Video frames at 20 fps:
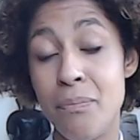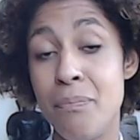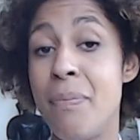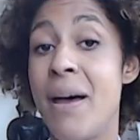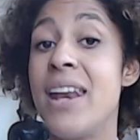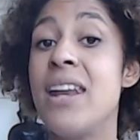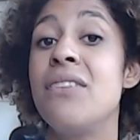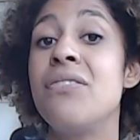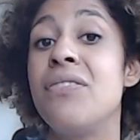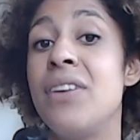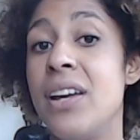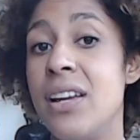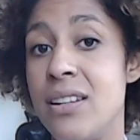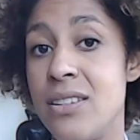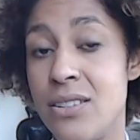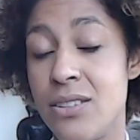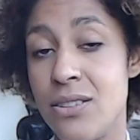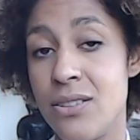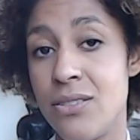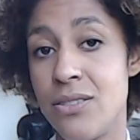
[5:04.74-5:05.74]

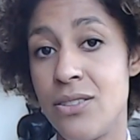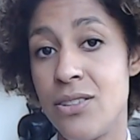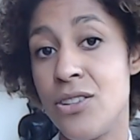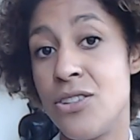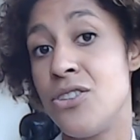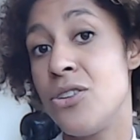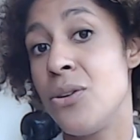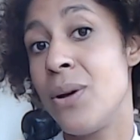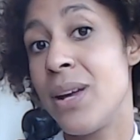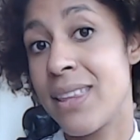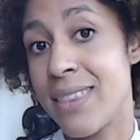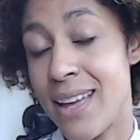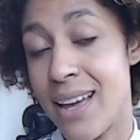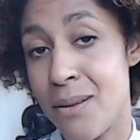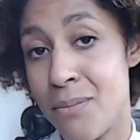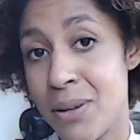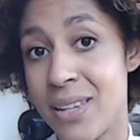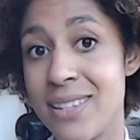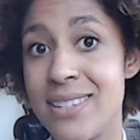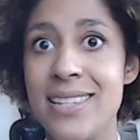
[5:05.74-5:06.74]
benefit to doing
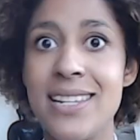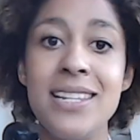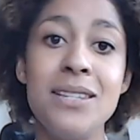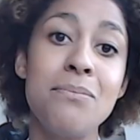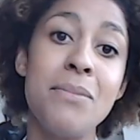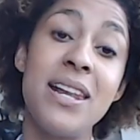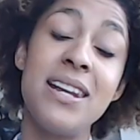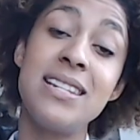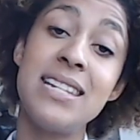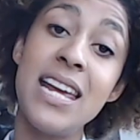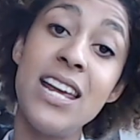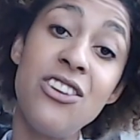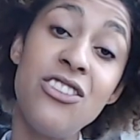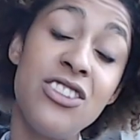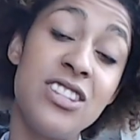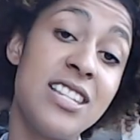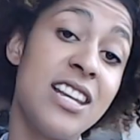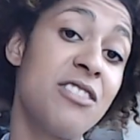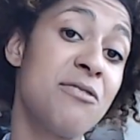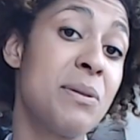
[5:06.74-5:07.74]
that because these
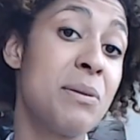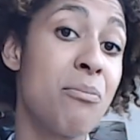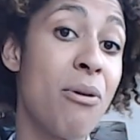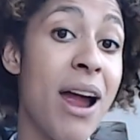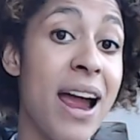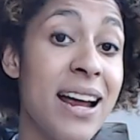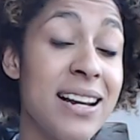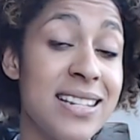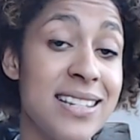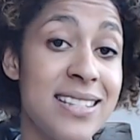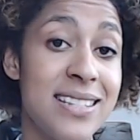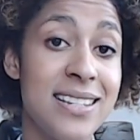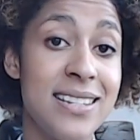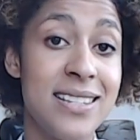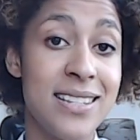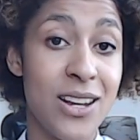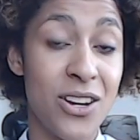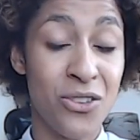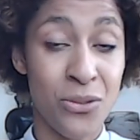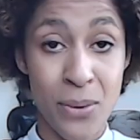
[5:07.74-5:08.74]
meditations have been practiced in
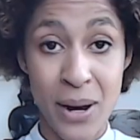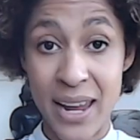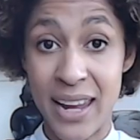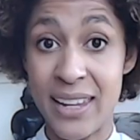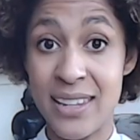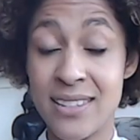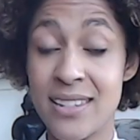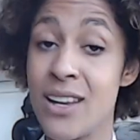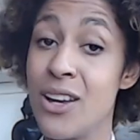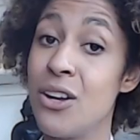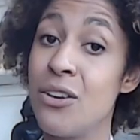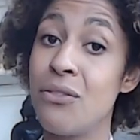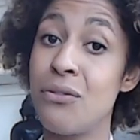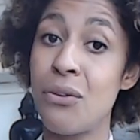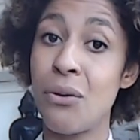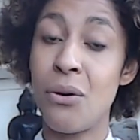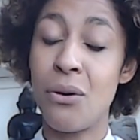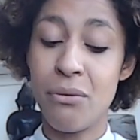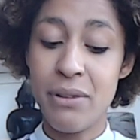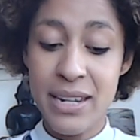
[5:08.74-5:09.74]
such ways
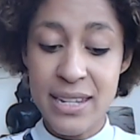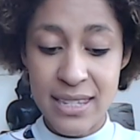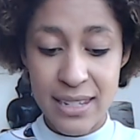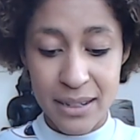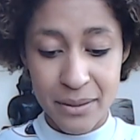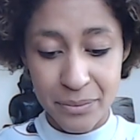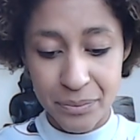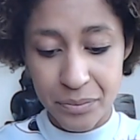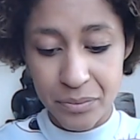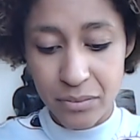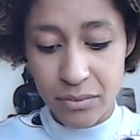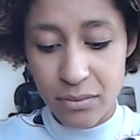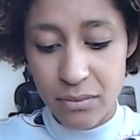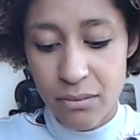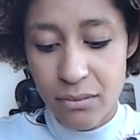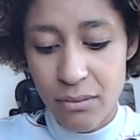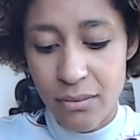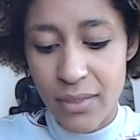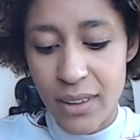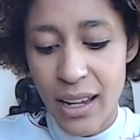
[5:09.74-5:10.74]
for a reason.
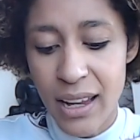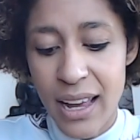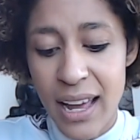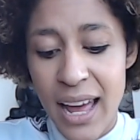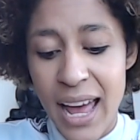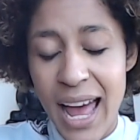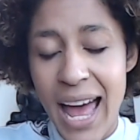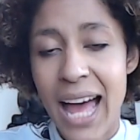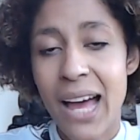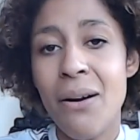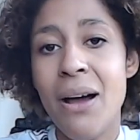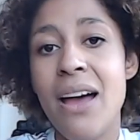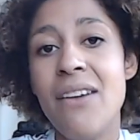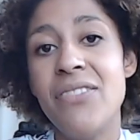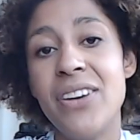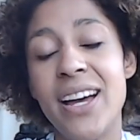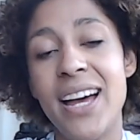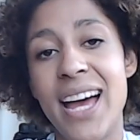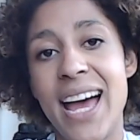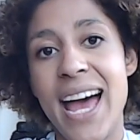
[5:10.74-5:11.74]

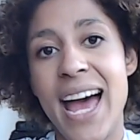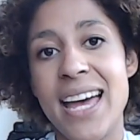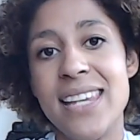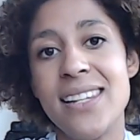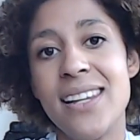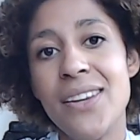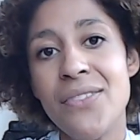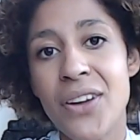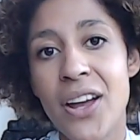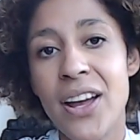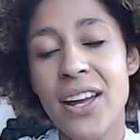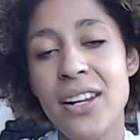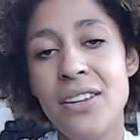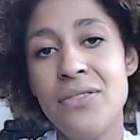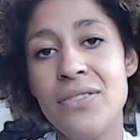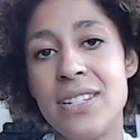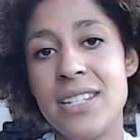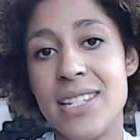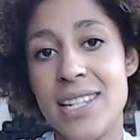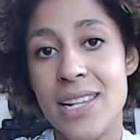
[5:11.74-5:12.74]
However, as I've kind
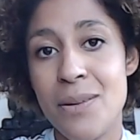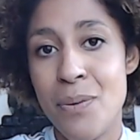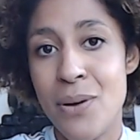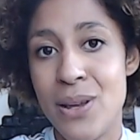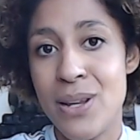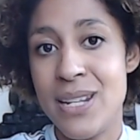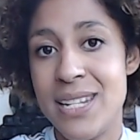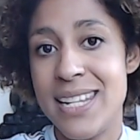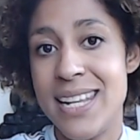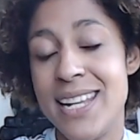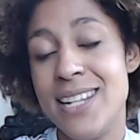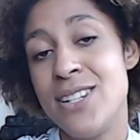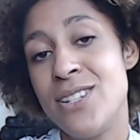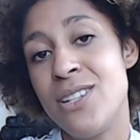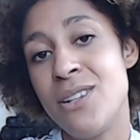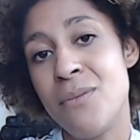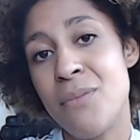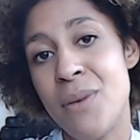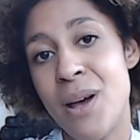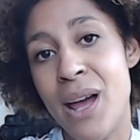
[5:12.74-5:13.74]
of deepened
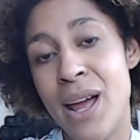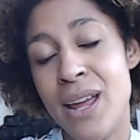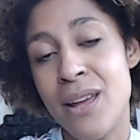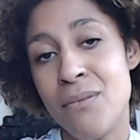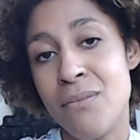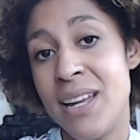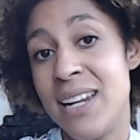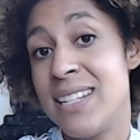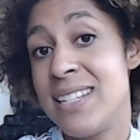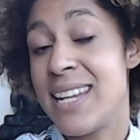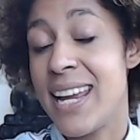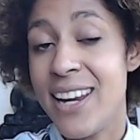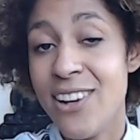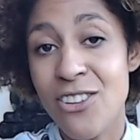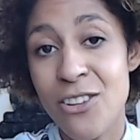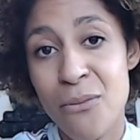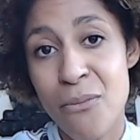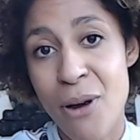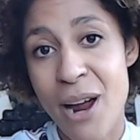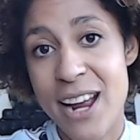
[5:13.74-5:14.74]
into my
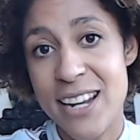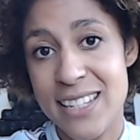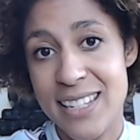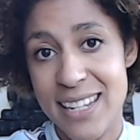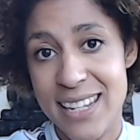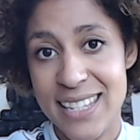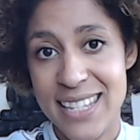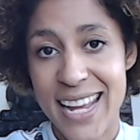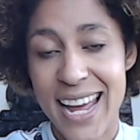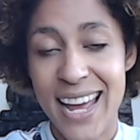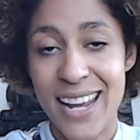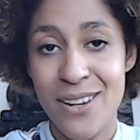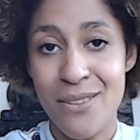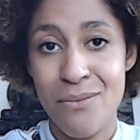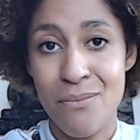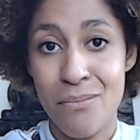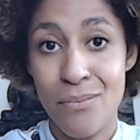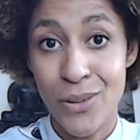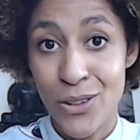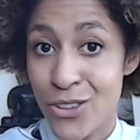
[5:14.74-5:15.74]
meditation practice
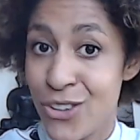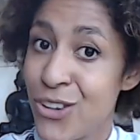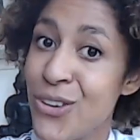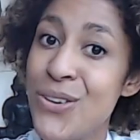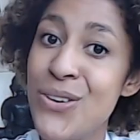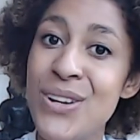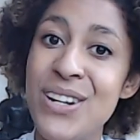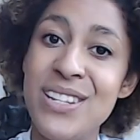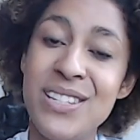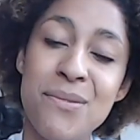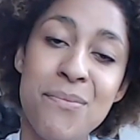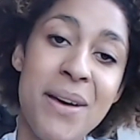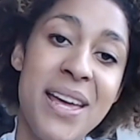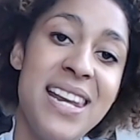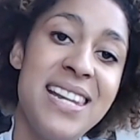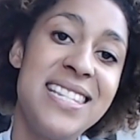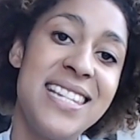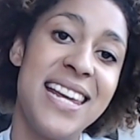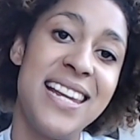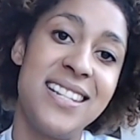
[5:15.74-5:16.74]
and matured as a
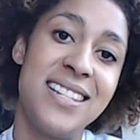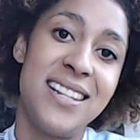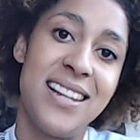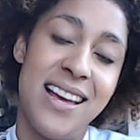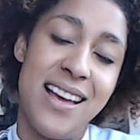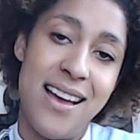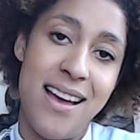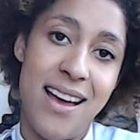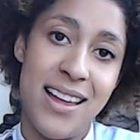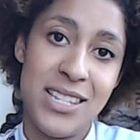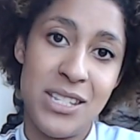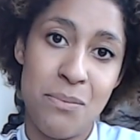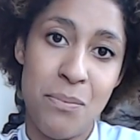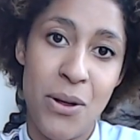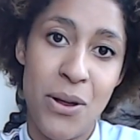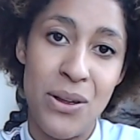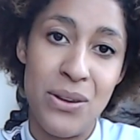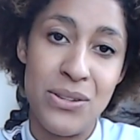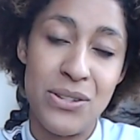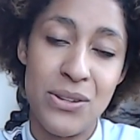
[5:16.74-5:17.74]
meditator, I
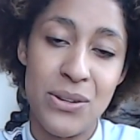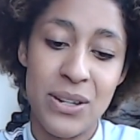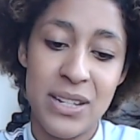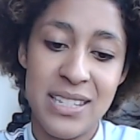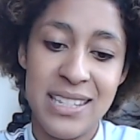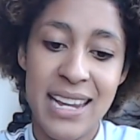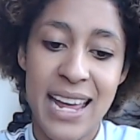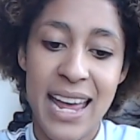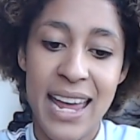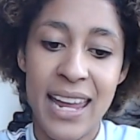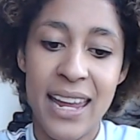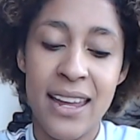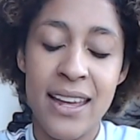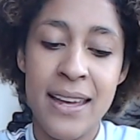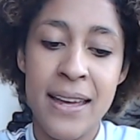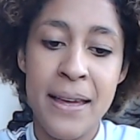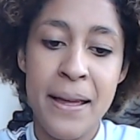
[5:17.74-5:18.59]
suppose you could say,